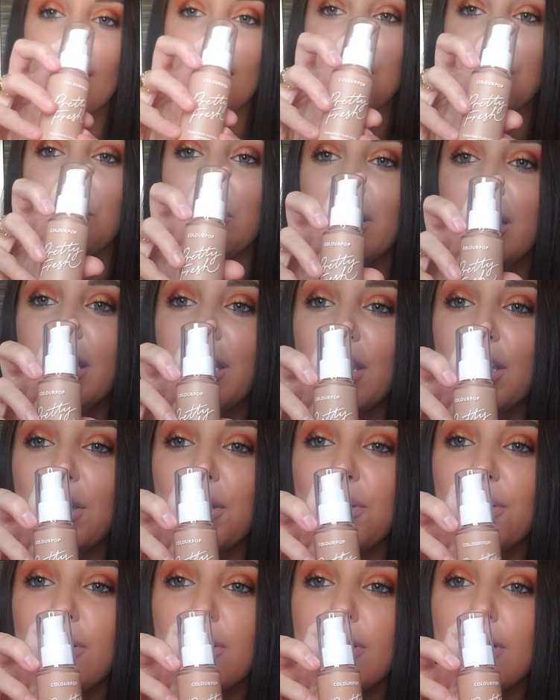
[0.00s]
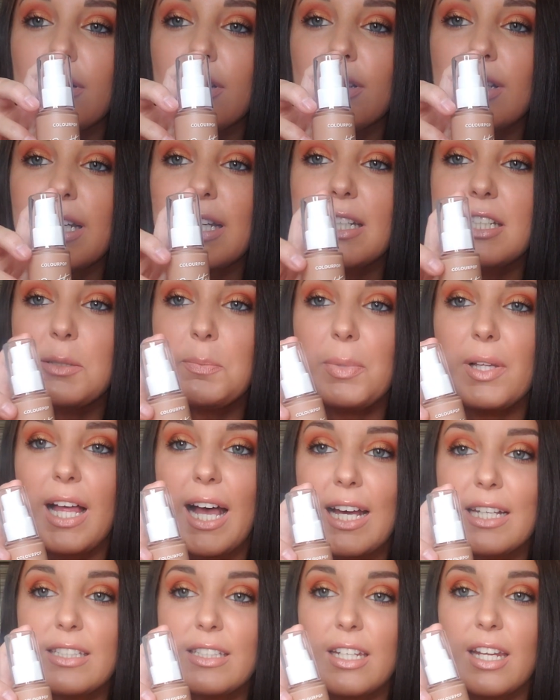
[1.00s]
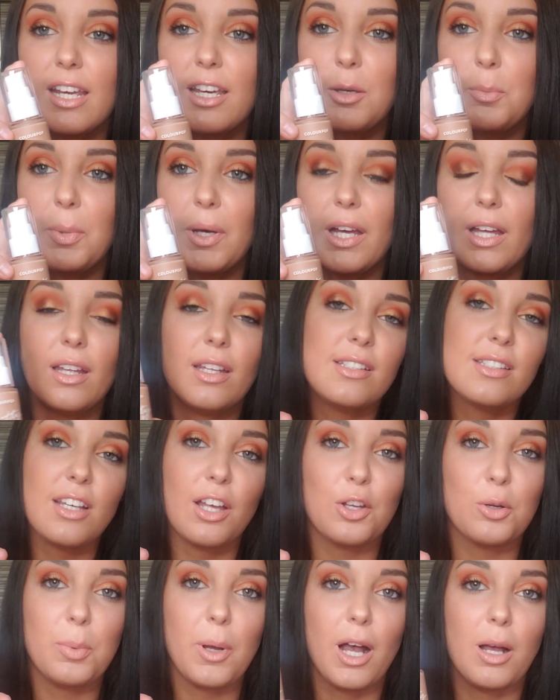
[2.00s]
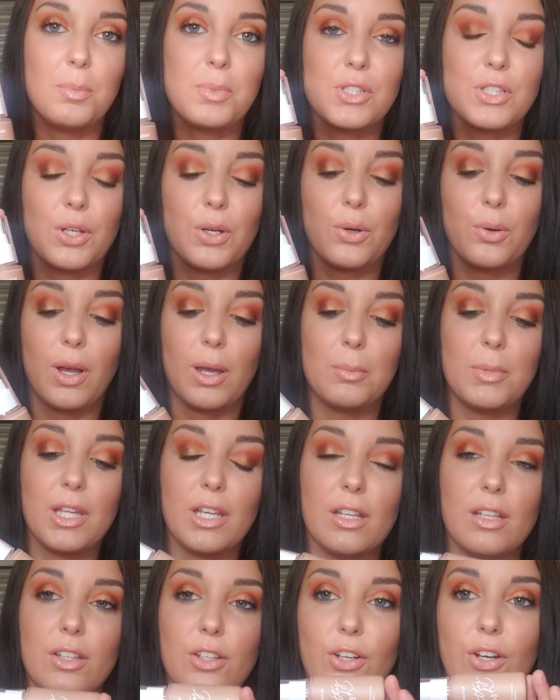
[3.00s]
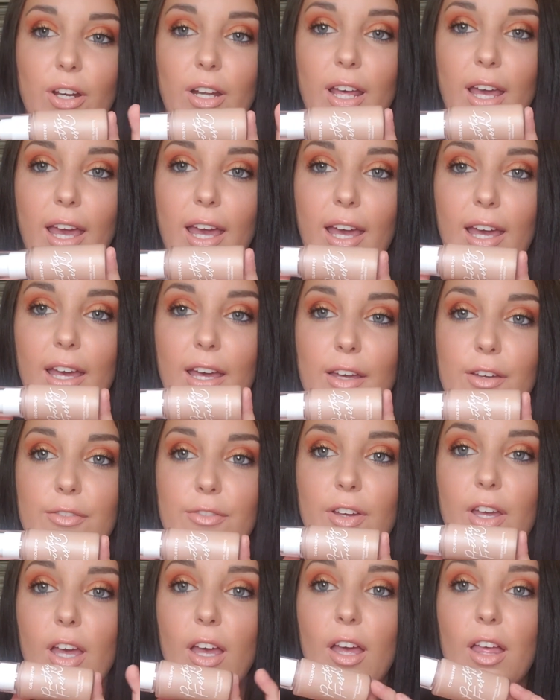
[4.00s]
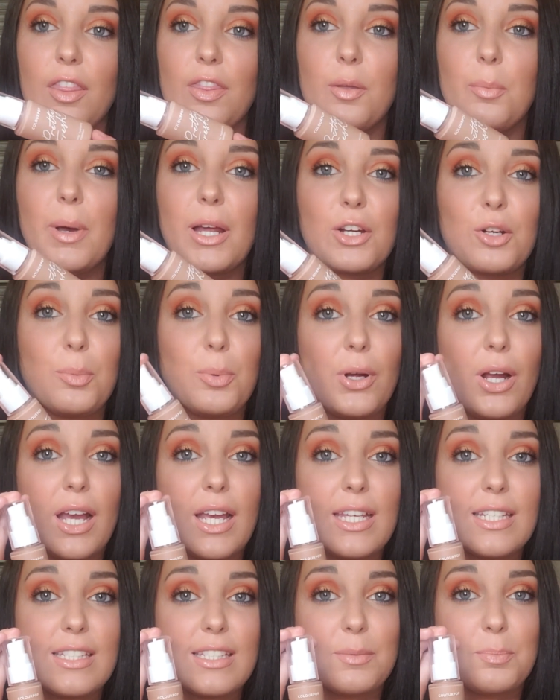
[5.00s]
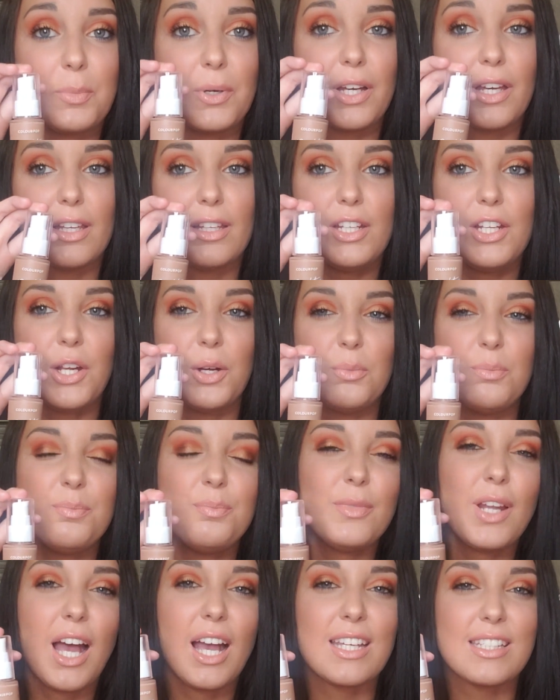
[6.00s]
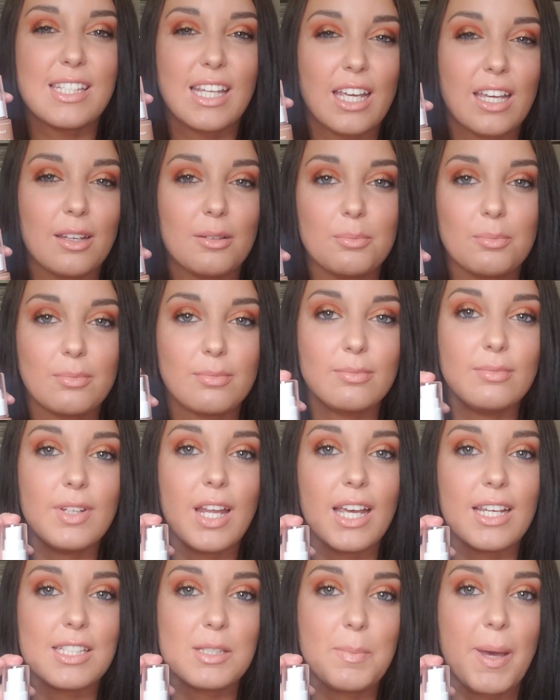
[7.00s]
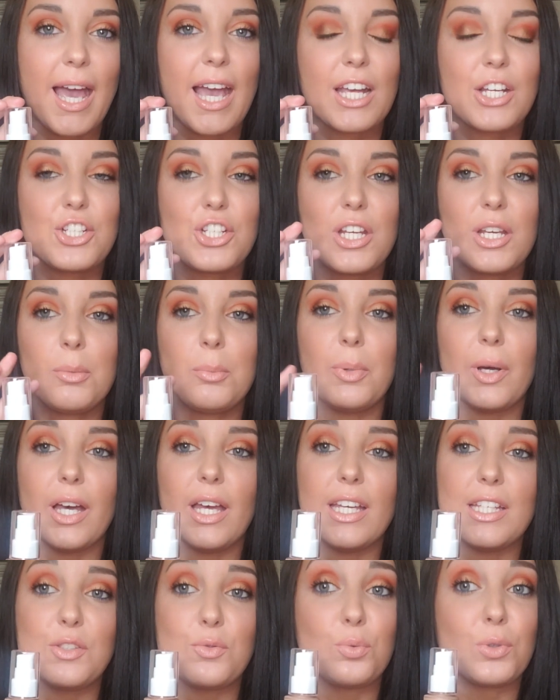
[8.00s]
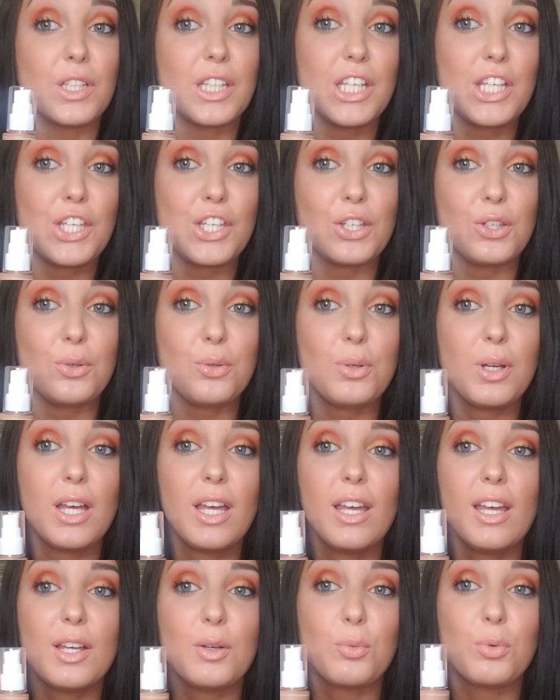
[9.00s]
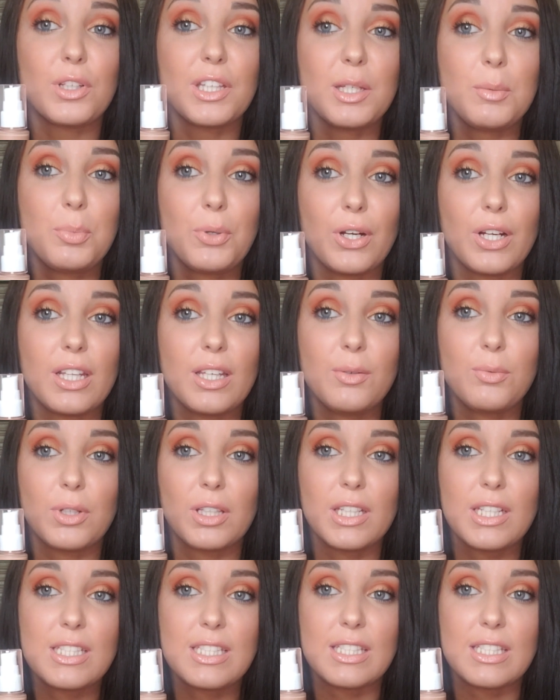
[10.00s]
It's really cute. It is plastic, but it's Colourpop, so I mean, you're gonna have the better price, but you know, not as like nice packaging, but it's really cute, really pretty, really